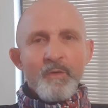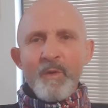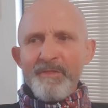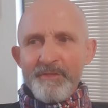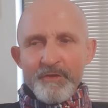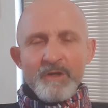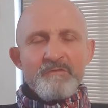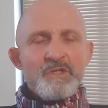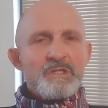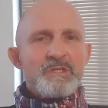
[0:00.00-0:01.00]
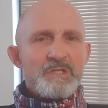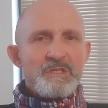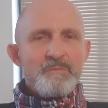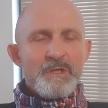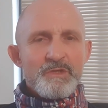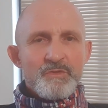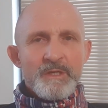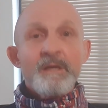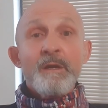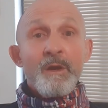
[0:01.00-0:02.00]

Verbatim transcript: One third of Jesus' ministry